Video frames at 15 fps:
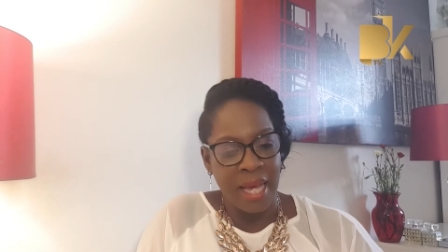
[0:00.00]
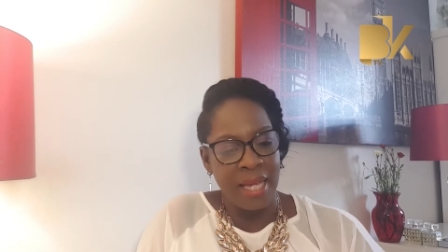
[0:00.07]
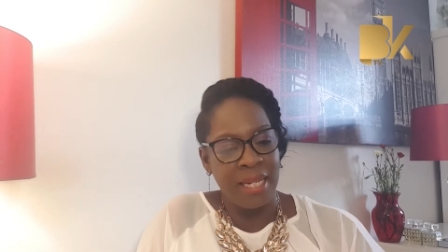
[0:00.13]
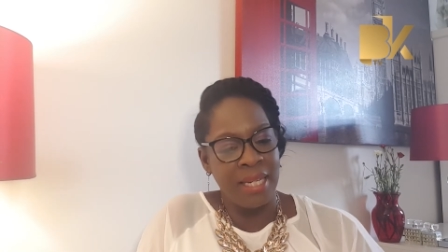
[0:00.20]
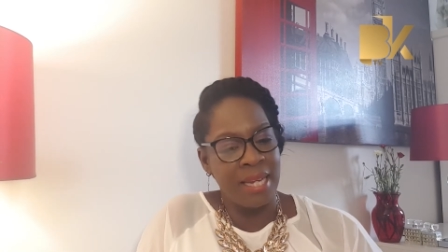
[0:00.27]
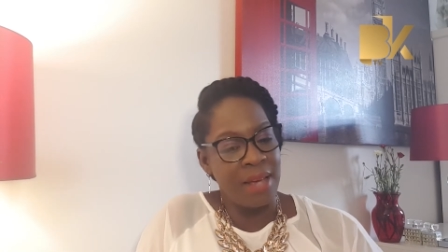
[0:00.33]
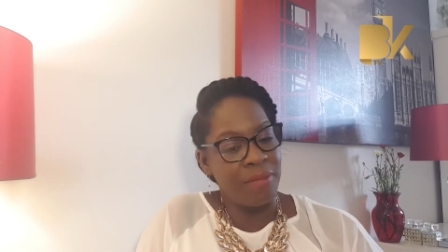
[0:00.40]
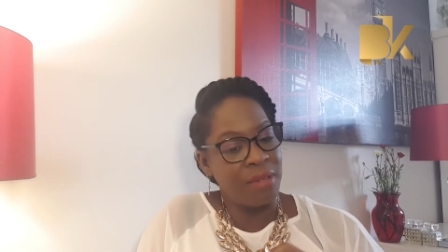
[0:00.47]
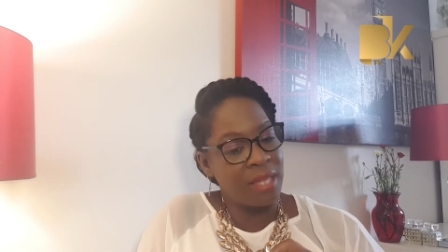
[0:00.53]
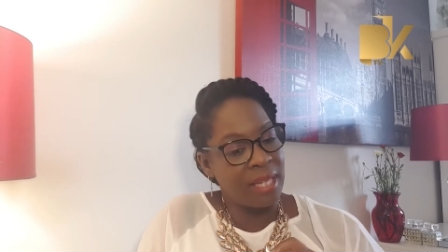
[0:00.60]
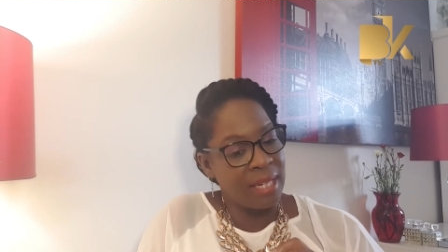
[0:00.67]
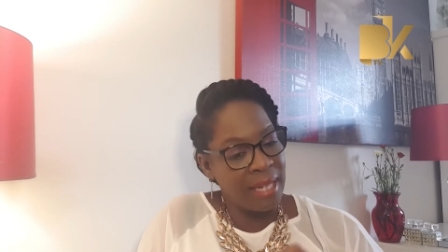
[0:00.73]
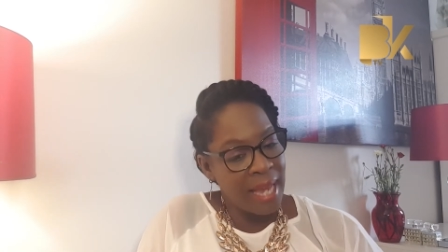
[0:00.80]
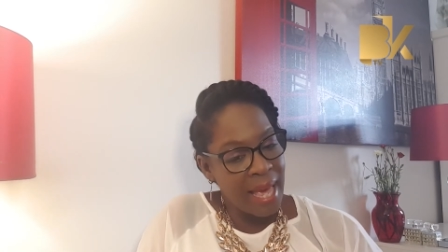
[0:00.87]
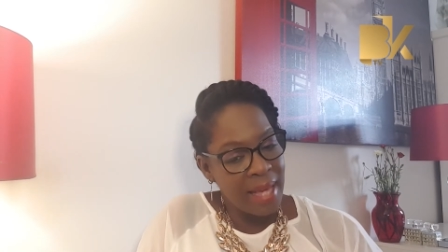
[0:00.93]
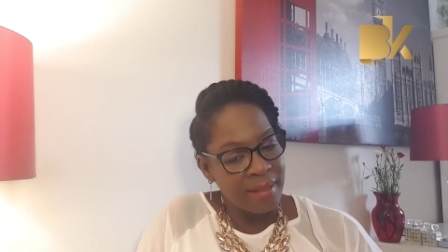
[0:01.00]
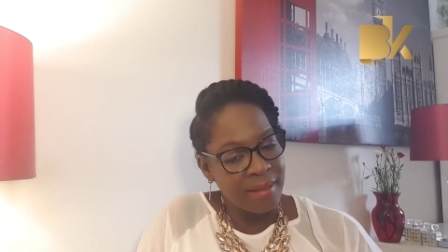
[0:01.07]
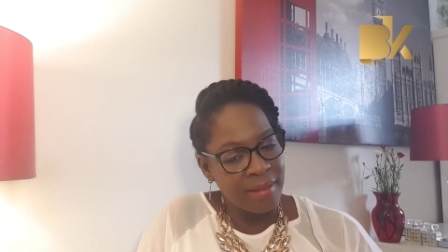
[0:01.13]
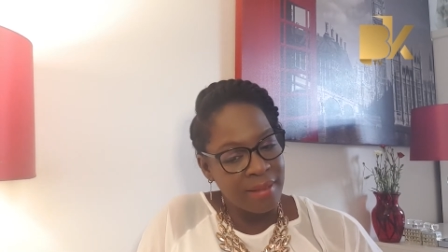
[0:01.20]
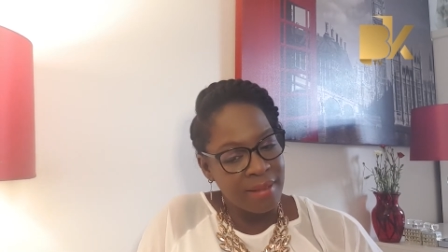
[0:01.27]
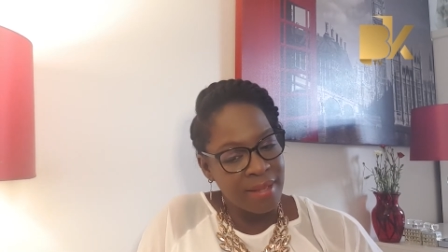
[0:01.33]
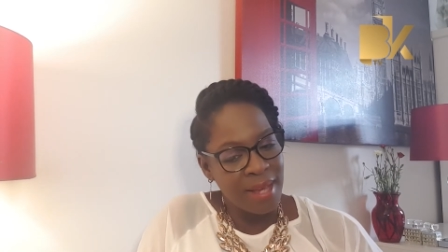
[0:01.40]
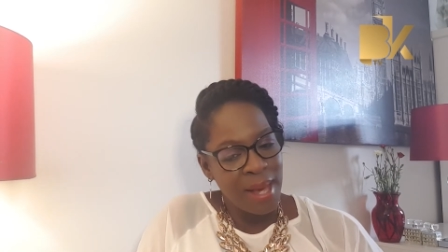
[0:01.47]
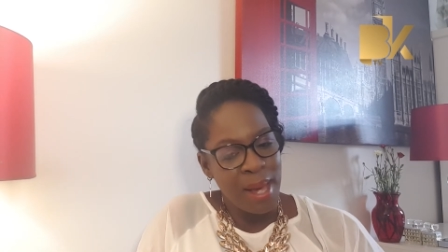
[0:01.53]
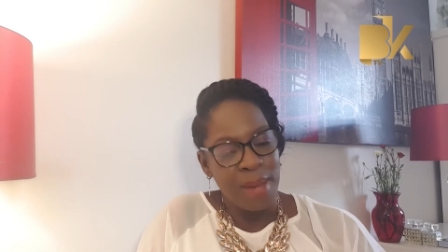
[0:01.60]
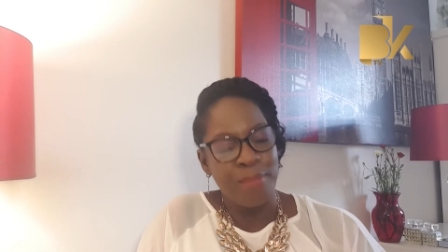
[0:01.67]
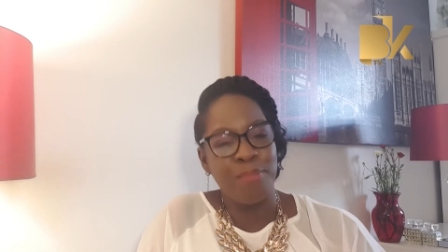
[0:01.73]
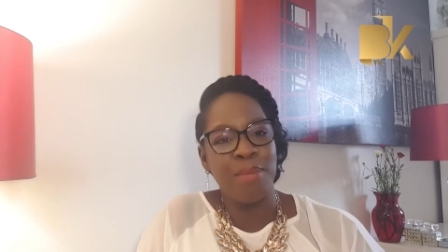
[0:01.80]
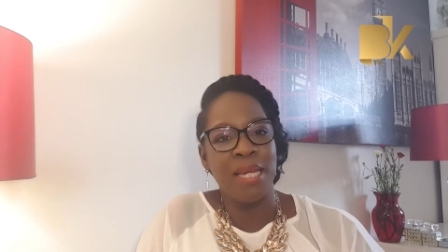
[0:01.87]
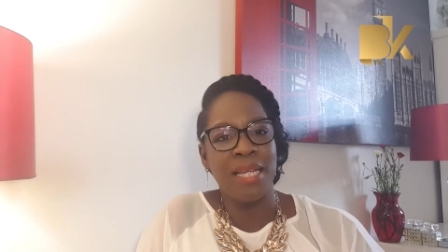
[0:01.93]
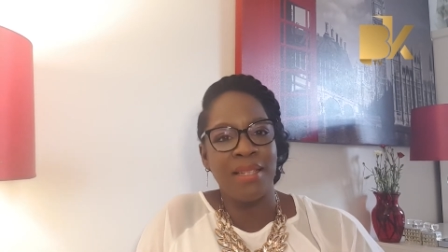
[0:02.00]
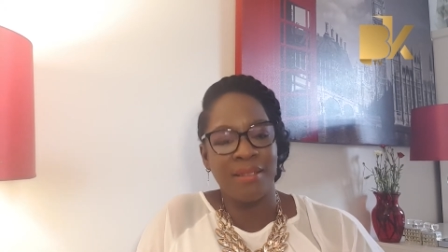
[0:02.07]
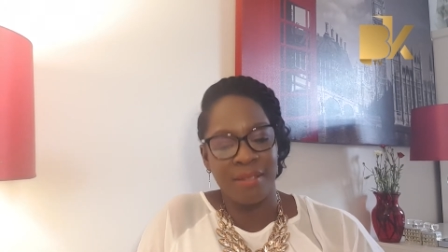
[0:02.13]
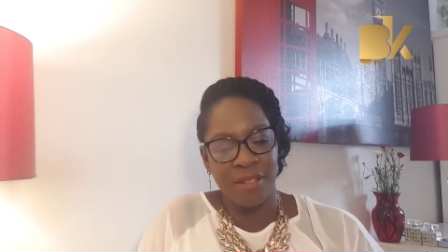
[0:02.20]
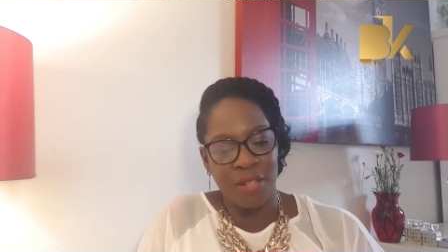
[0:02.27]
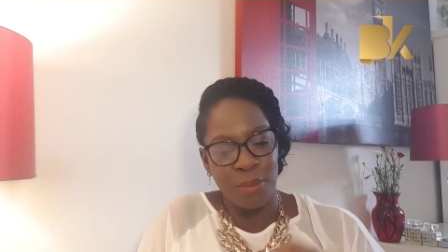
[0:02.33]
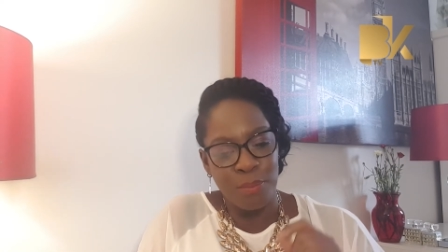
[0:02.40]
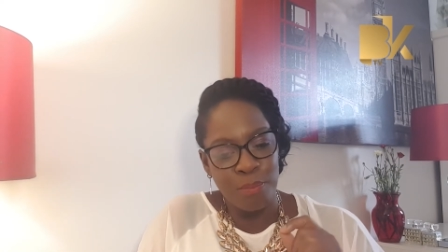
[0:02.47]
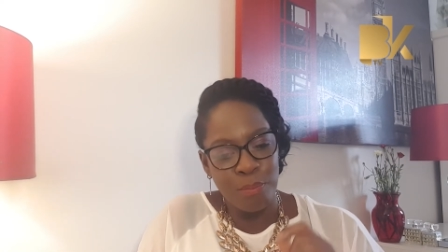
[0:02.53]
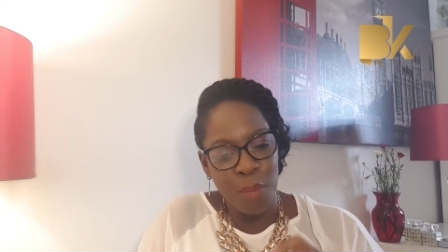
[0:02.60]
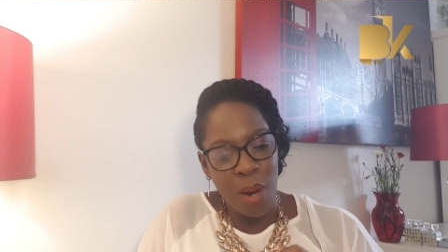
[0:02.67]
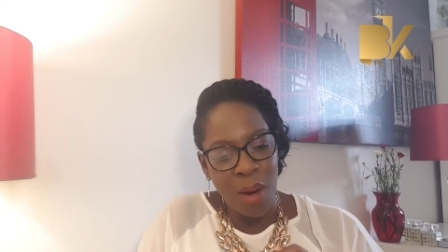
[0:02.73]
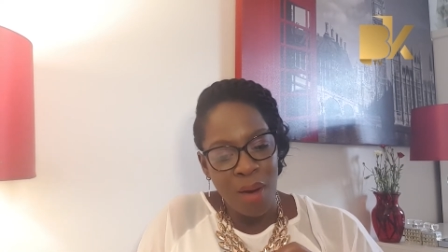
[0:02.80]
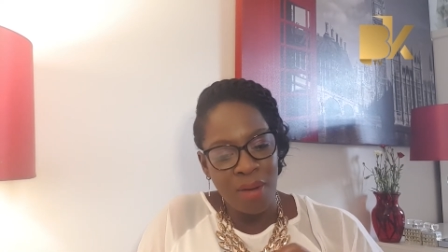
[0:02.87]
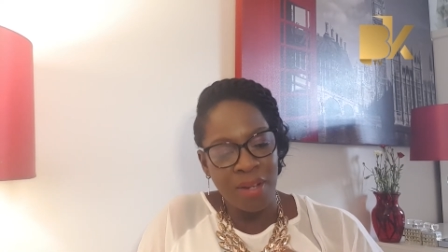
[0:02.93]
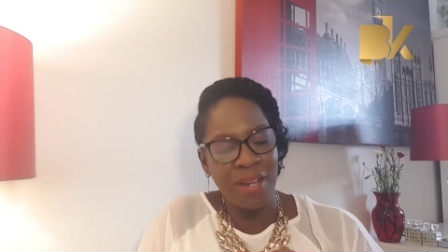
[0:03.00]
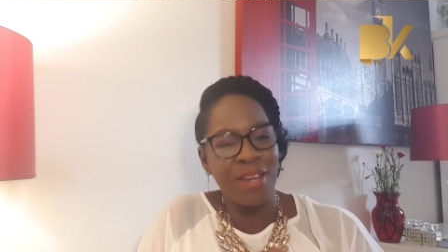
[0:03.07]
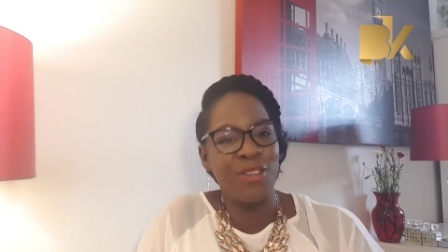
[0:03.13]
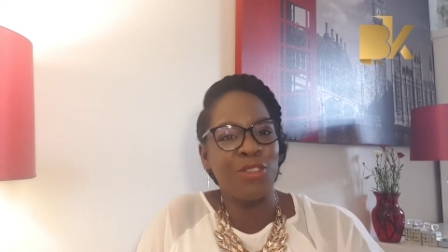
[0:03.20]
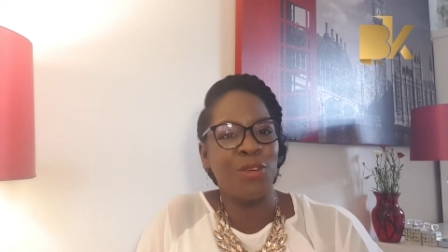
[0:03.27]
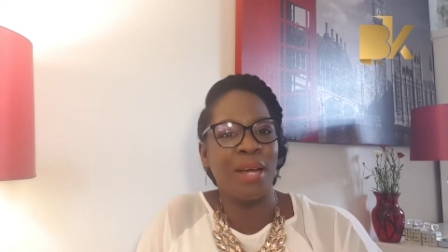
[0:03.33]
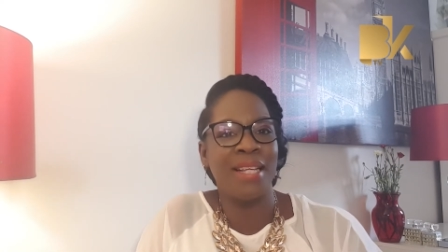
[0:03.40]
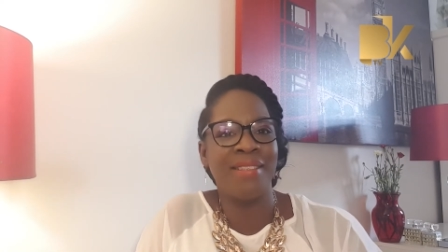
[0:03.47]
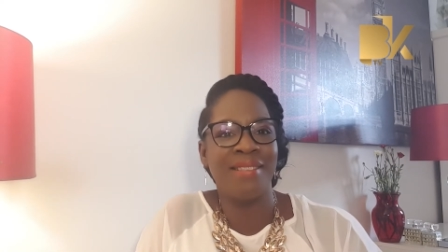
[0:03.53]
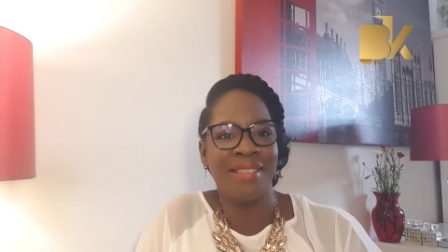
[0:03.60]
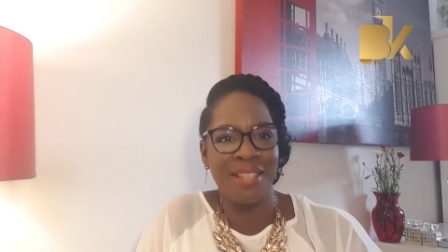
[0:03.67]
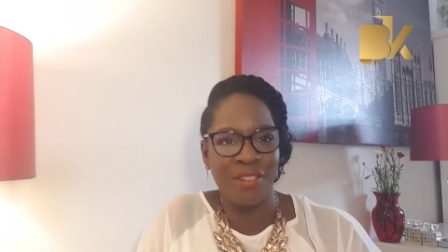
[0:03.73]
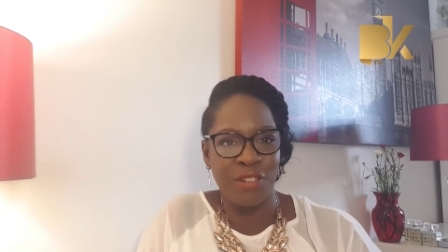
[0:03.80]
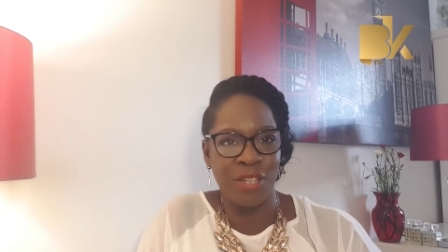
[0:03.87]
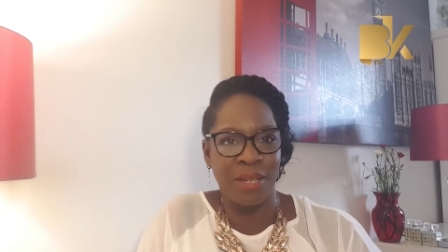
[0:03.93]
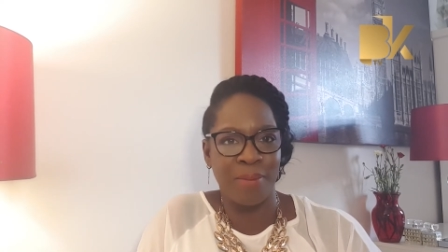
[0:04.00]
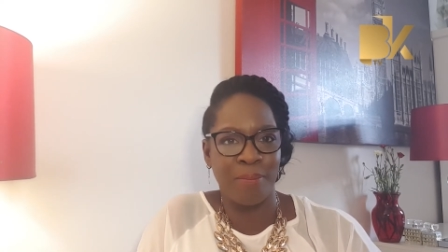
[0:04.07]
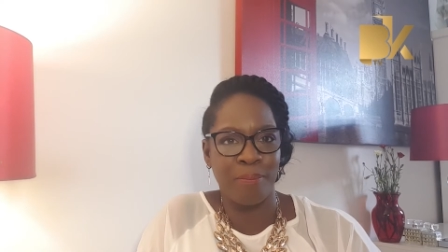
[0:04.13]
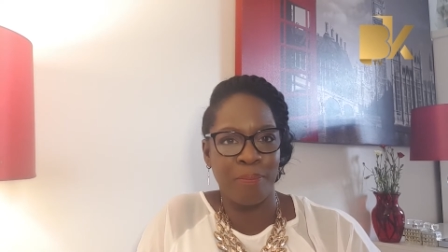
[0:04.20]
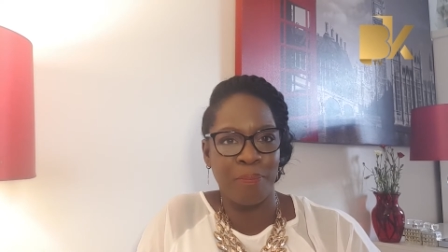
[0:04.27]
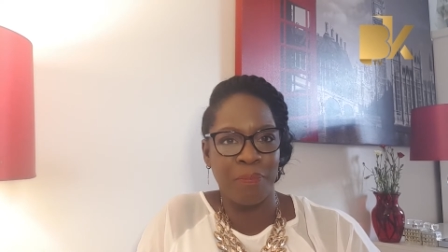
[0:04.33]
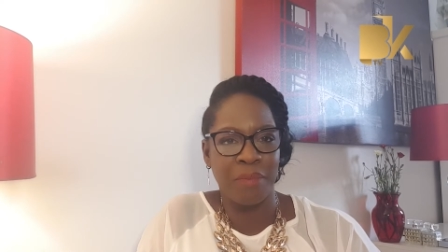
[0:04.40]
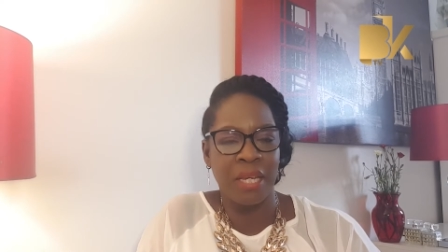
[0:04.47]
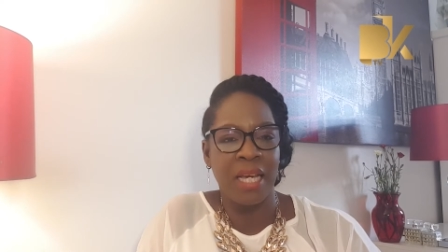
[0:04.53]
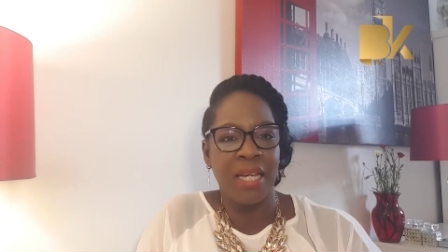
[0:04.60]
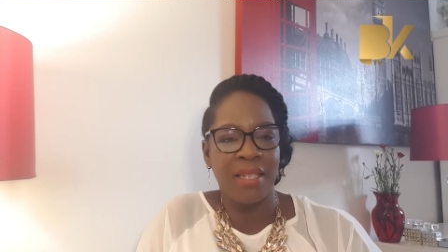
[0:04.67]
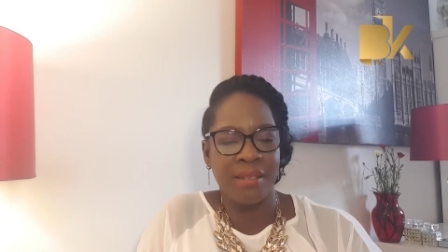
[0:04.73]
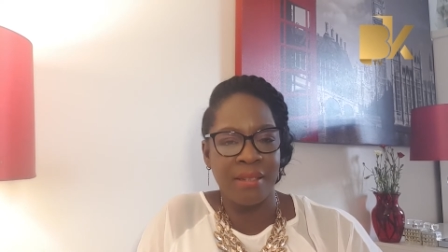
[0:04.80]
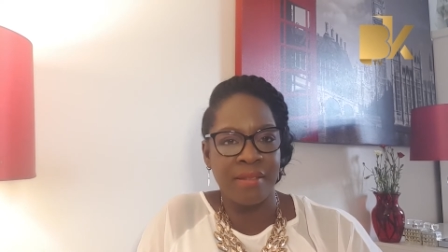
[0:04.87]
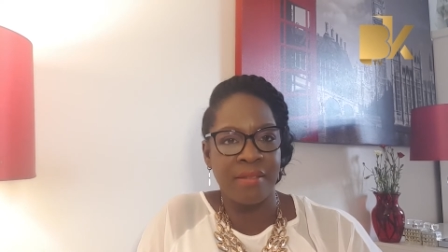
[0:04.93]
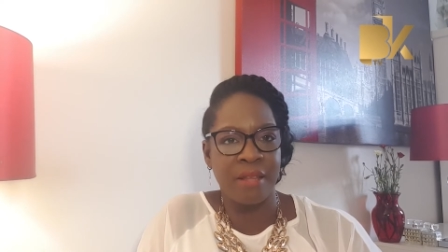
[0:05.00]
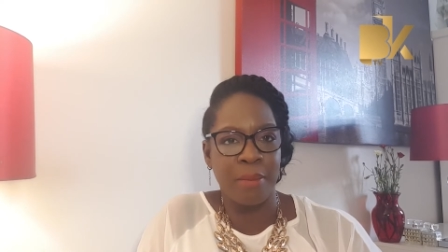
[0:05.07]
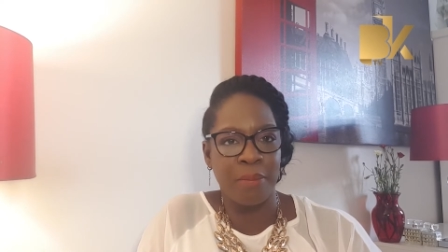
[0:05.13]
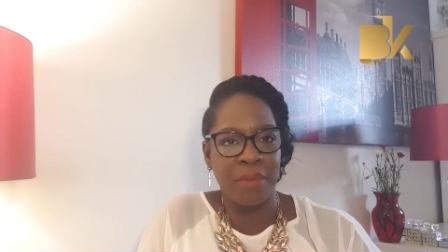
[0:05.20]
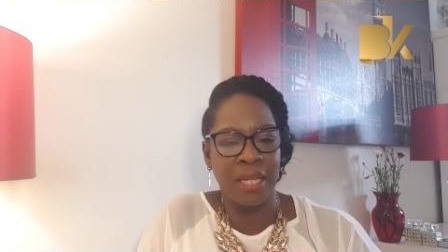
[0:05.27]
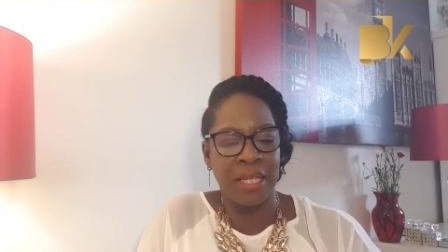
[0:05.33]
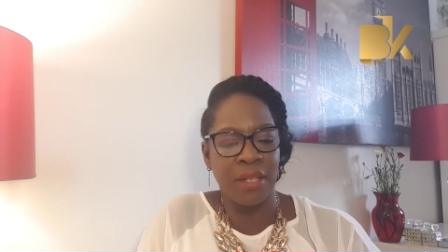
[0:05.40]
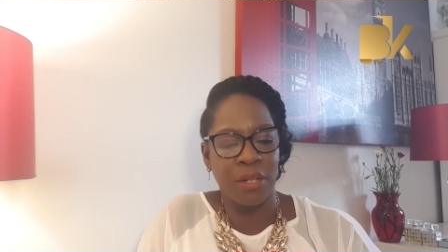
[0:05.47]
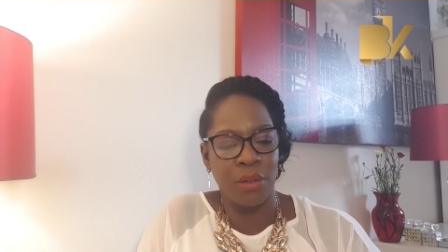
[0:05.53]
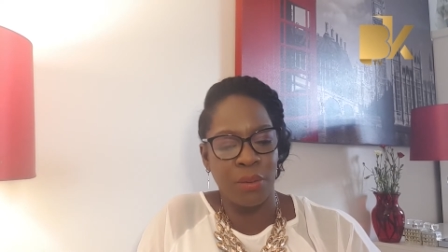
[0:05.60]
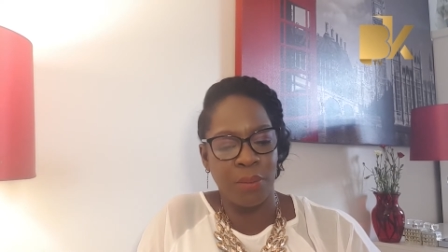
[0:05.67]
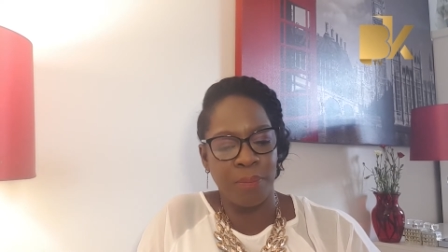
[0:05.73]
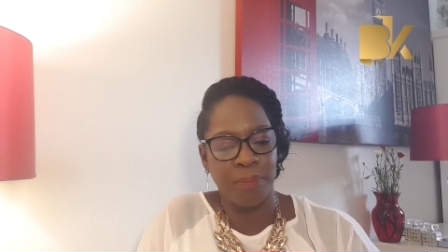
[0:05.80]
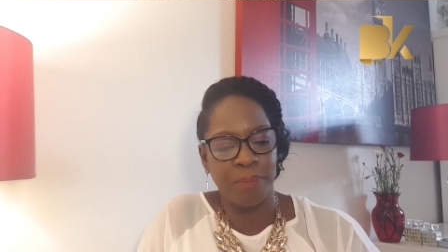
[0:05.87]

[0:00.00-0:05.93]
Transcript: nevertheless means to mark a transition to something new.